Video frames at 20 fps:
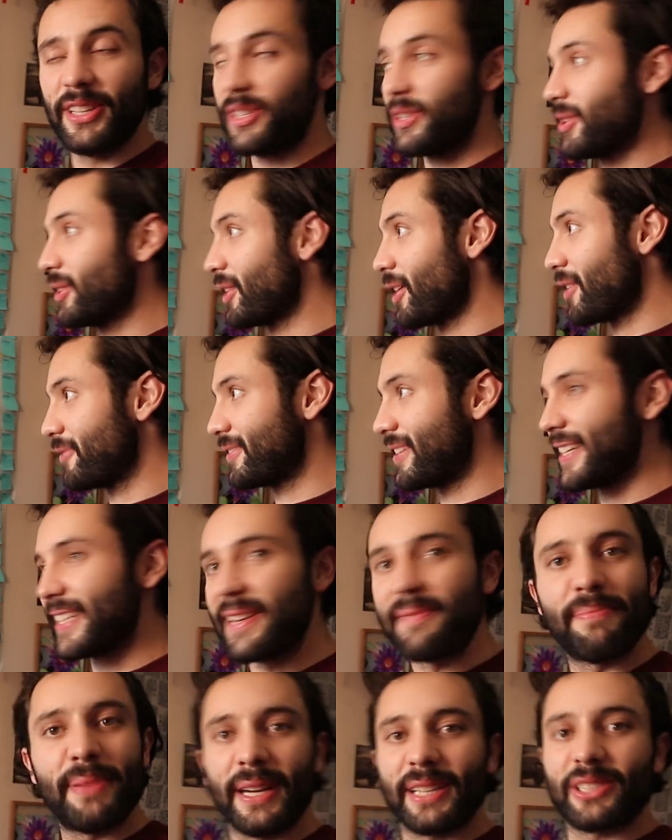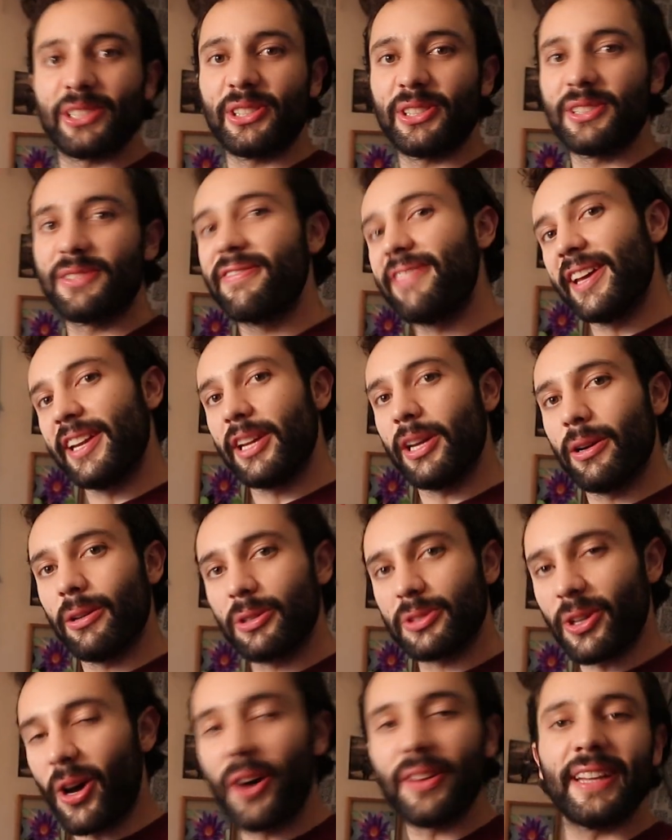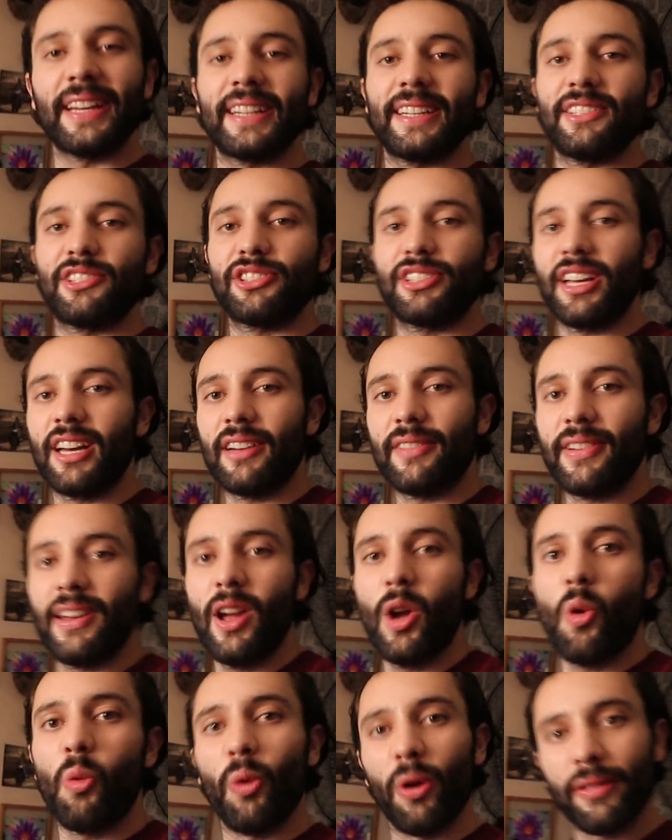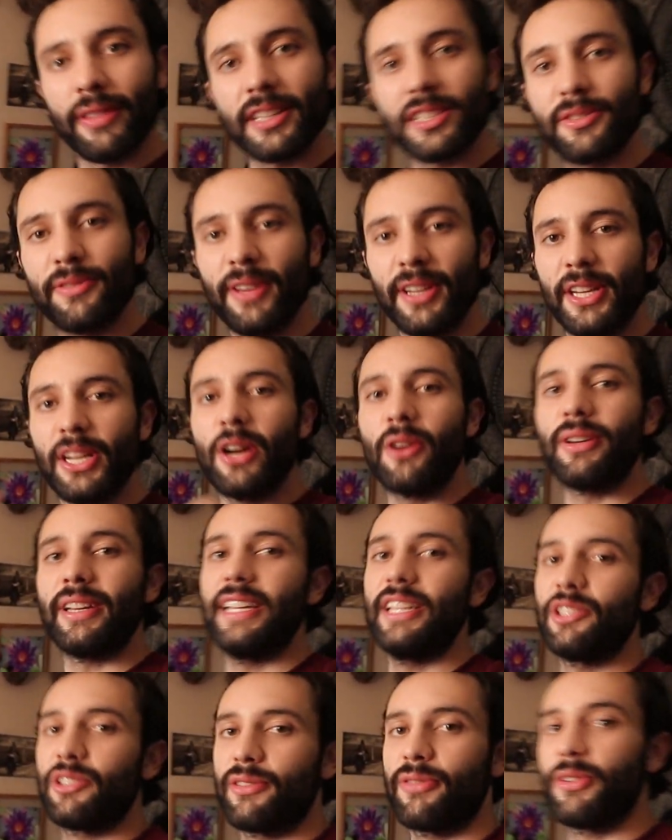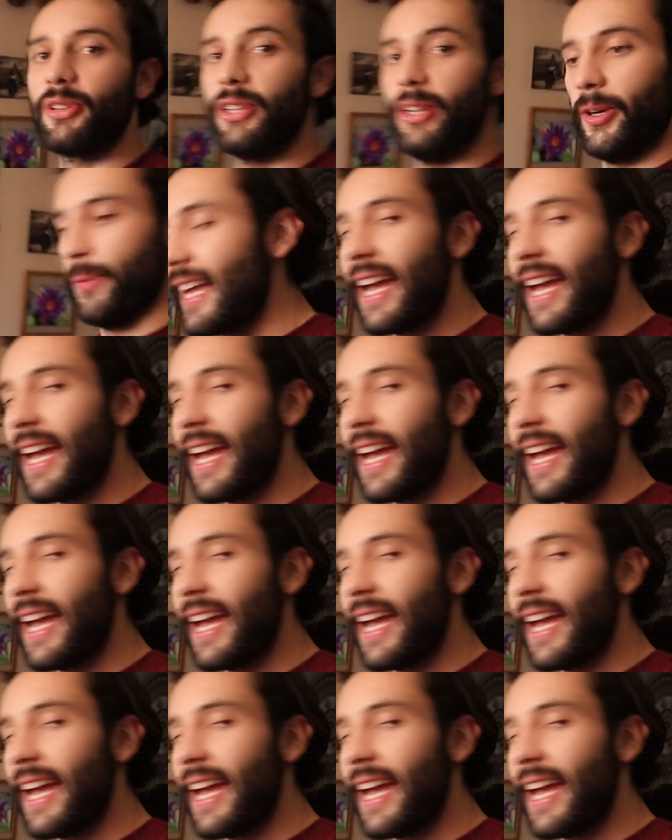you love taking pictures, videos, all that good stuff, well, this video is for you.